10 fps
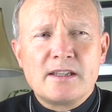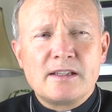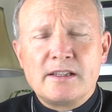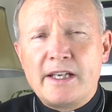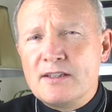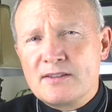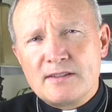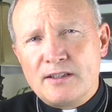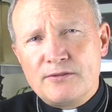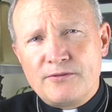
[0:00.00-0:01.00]
the
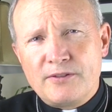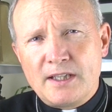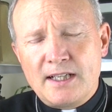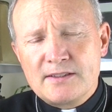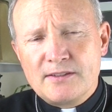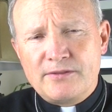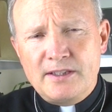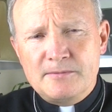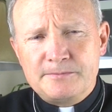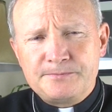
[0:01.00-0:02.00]
latest philosophy.